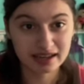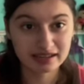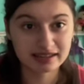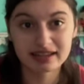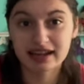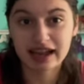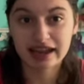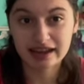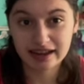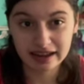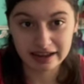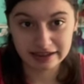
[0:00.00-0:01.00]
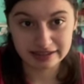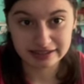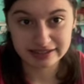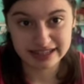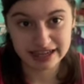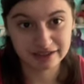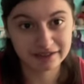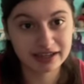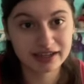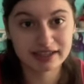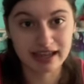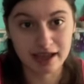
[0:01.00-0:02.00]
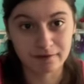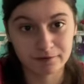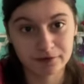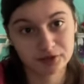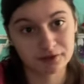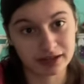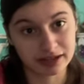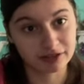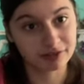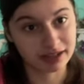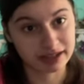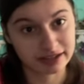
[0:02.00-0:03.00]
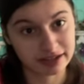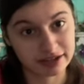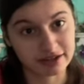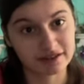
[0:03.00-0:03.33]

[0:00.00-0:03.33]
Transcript: Today is January 10th, 2022,